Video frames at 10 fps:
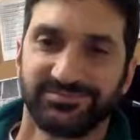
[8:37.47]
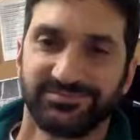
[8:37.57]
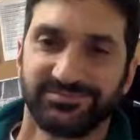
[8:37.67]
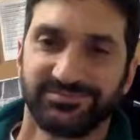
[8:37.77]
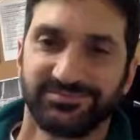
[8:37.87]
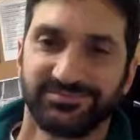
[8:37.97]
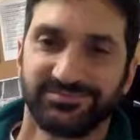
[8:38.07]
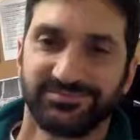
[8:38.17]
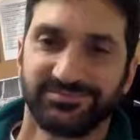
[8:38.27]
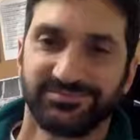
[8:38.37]
that
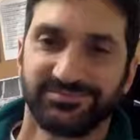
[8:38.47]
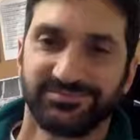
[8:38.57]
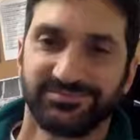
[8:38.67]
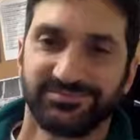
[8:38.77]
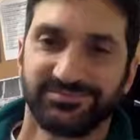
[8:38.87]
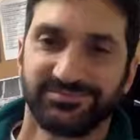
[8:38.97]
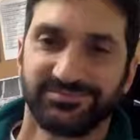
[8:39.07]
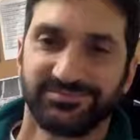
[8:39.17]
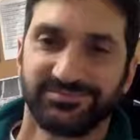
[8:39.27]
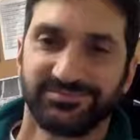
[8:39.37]
when we do
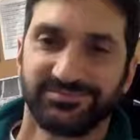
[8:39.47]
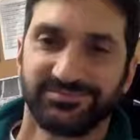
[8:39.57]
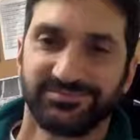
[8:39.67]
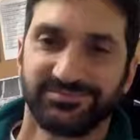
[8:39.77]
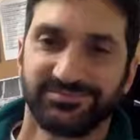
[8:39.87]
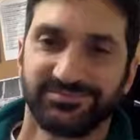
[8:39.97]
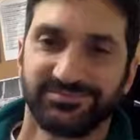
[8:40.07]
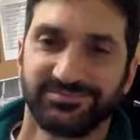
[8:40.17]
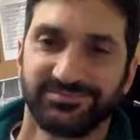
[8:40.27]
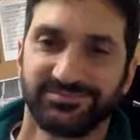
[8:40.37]
it, I think our
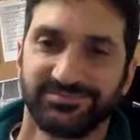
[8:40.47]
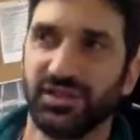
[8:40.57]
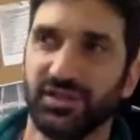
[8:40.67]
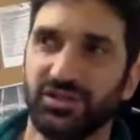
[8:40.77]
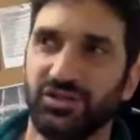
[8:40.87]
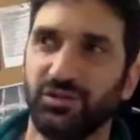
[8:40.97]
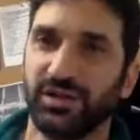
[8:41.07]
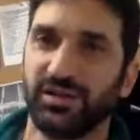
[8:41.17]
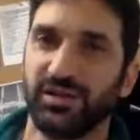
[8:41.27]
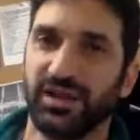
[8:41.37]
principal wants to do
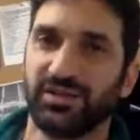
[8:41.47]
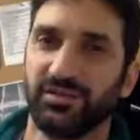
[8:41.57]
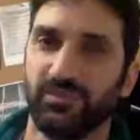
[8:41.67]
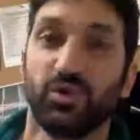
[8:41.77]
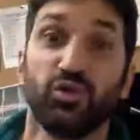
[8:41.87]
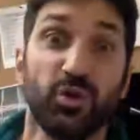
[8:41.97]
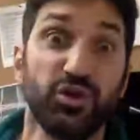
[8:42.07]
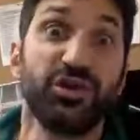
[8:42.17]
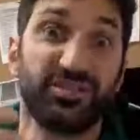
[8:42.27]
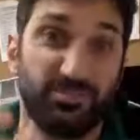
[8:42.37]
it like, when
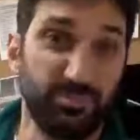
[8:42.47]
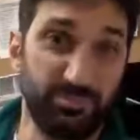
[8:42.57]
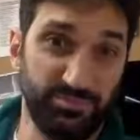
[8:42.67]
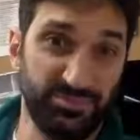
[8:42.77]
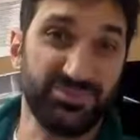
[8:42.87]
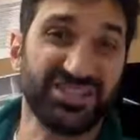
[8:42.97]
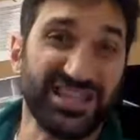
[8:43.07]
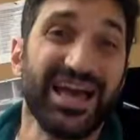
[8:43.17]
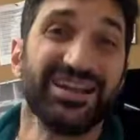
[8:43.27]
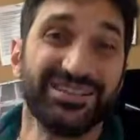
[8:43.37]
you get the subjects
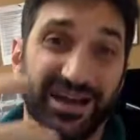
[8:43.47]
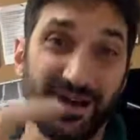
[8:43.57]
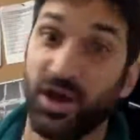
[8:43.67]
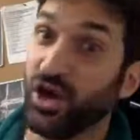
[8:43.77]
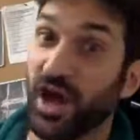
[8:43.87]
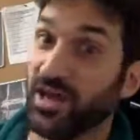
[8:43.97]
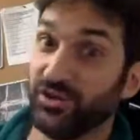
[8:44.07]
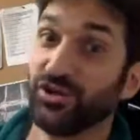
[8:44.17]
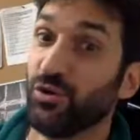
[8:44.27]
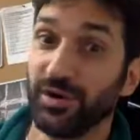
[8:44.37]
ahead of time, you're
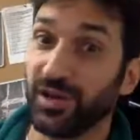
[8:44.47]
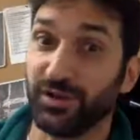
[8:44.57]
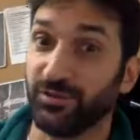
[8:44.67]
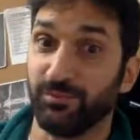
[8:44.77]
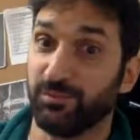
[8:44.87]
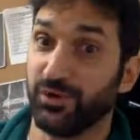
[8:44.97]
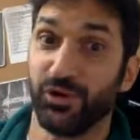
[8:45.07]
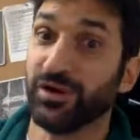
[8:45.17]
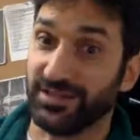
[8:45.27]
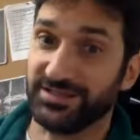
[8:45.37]
going like
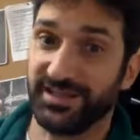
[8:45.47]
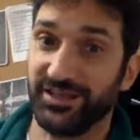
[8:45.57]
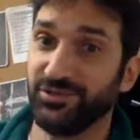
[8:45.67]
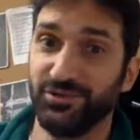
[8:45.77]
purist, like you